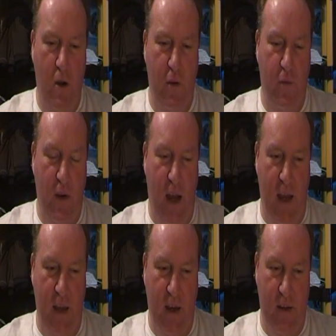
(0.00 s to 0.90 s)
Margaret
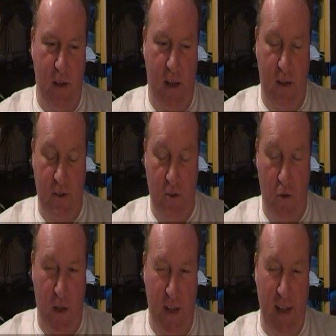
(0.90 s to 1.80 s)
Fry actually had
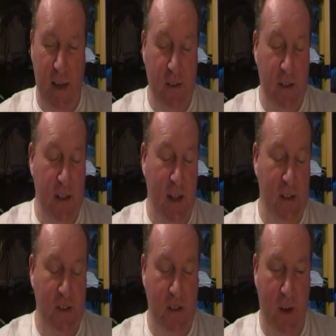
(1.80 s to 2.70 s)
this story in
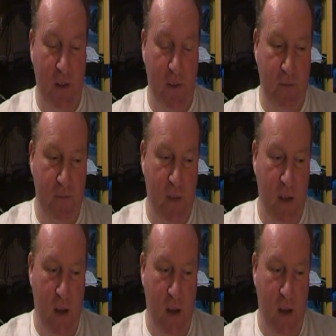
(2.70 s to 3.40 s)
1997.